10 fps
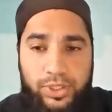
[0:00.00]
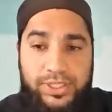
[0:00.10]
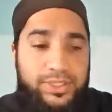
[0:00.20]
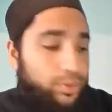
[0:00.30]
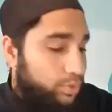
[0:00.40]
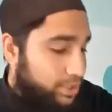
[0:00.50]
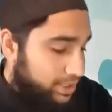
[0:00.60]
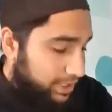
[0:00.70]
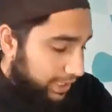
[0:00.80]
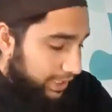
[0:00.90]

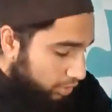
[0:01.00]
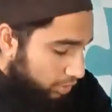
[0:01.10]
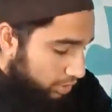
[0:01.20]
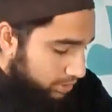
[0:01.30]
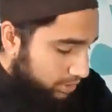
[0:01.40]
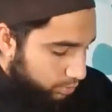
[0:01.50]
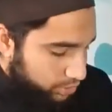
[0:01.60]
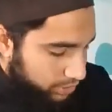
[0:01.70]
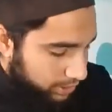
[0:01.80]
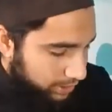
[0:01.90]
Sister Layla asked a
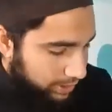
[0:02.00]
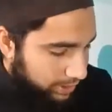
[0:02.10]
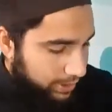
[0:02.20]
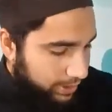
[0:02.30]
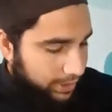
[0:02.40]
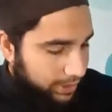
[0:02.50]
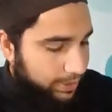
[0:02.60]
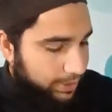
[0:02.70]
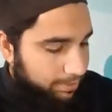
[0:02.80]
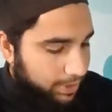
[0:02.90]
question
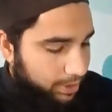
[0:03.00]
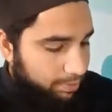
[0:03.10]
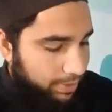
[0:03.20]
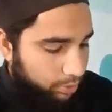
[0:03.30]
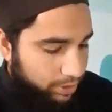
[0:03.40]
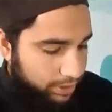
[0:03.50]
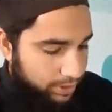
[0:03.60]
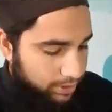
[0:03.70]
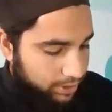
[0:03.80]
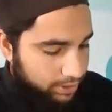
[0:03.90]
about
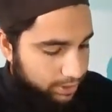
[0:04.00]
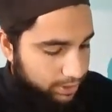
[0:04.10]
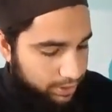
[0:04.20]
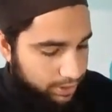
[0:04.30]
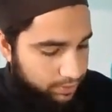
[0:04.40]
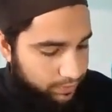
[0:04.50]
this